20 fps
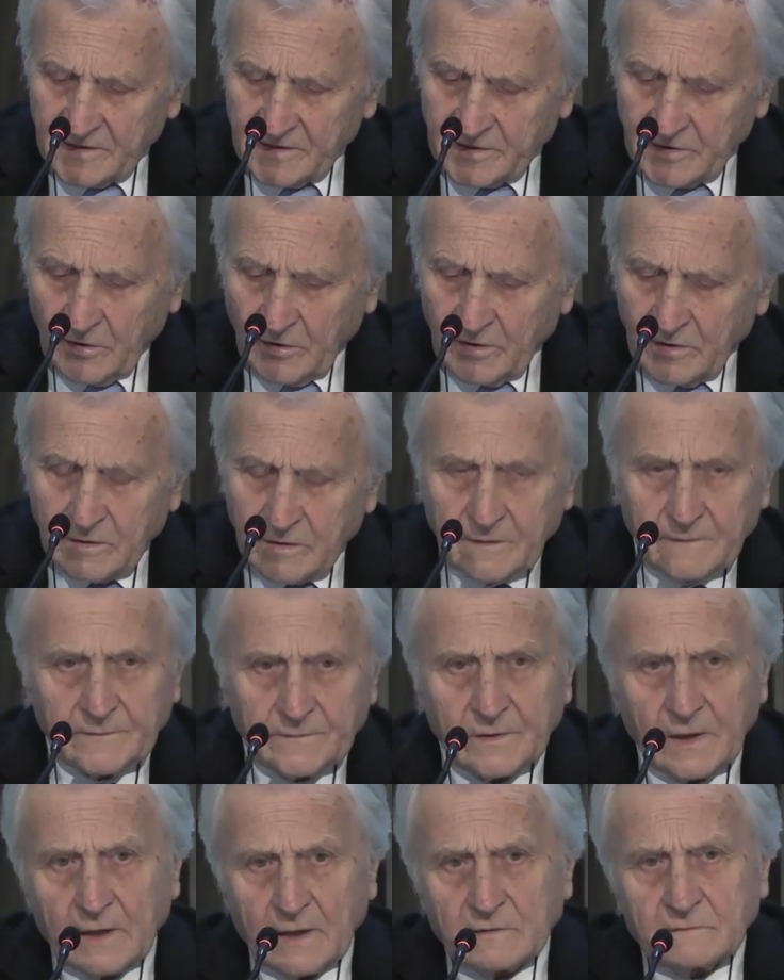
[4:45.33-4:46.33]

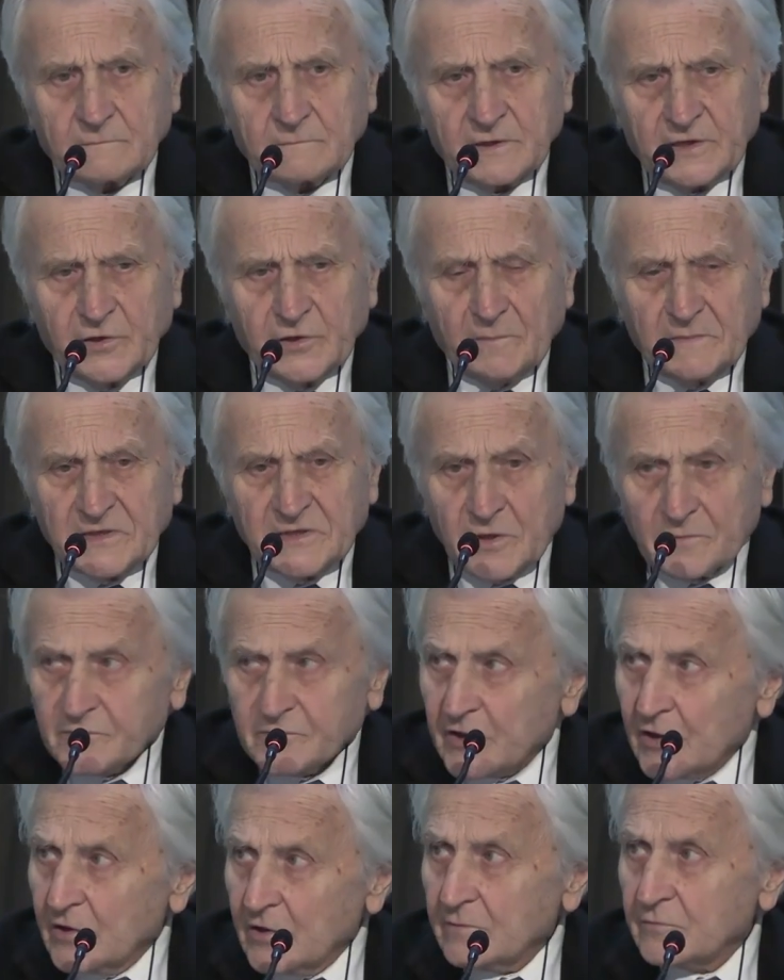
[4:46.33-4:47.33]
in the medium
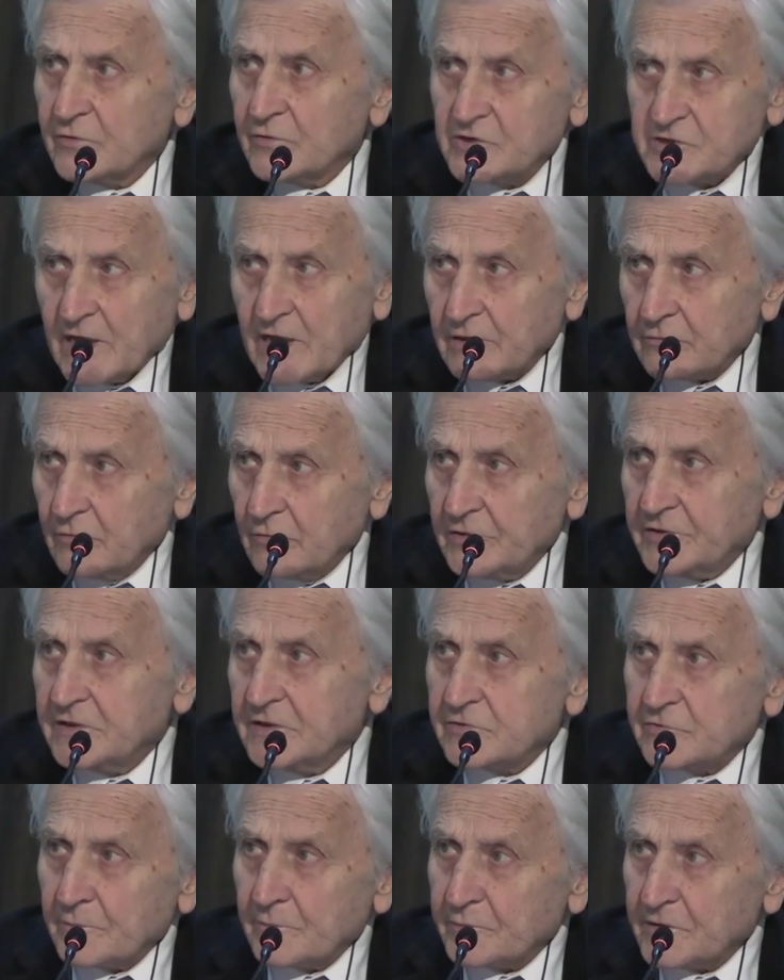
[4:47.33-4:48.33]
term, which I would
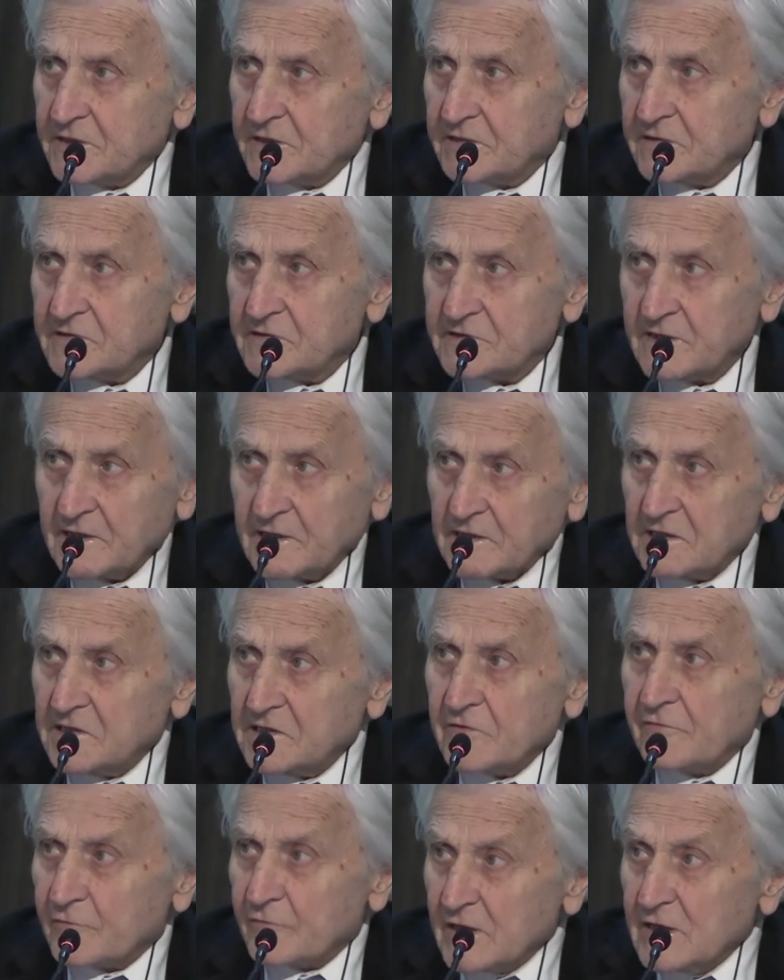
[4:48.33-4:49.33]
interpret in saying in
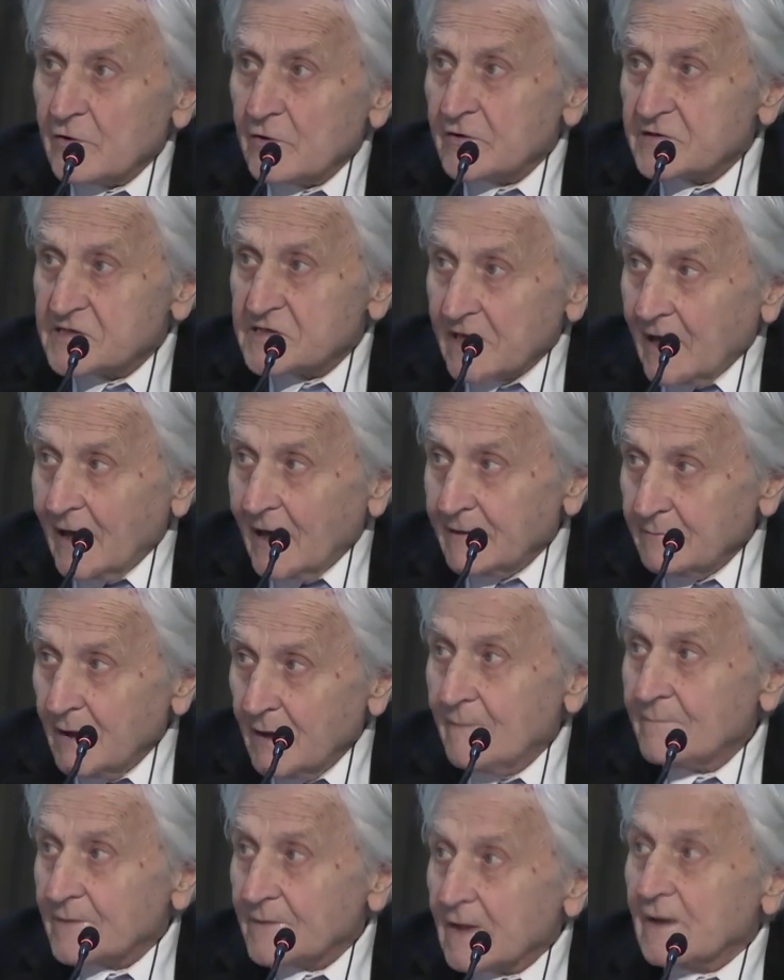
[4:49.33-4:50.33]
3 years' time,
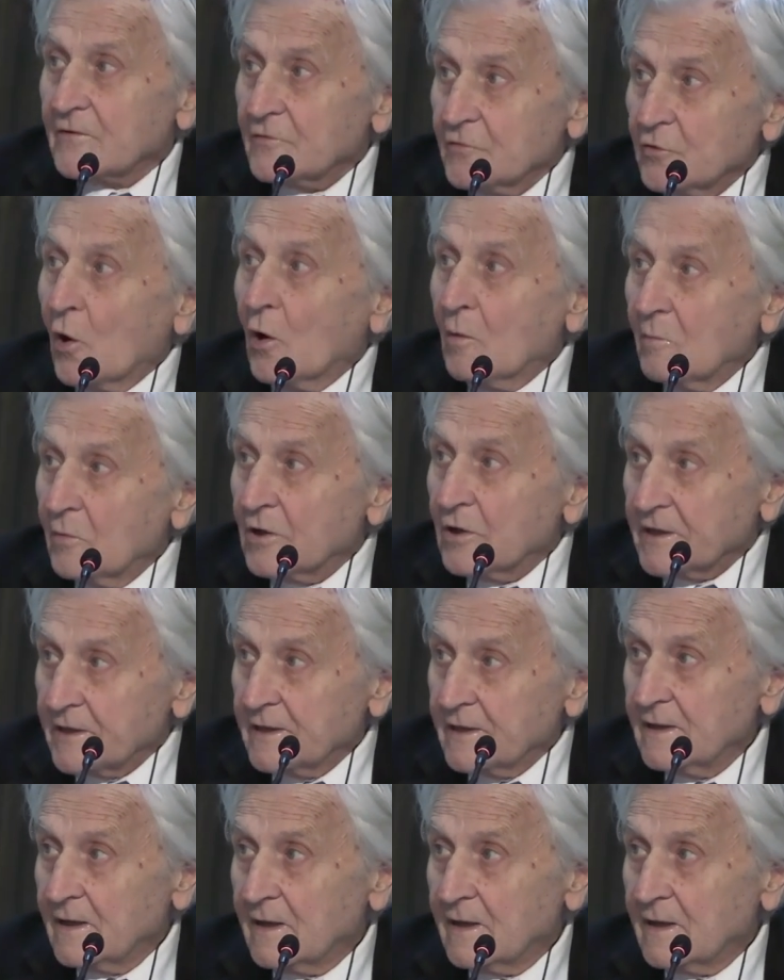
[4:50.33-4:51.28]
normally,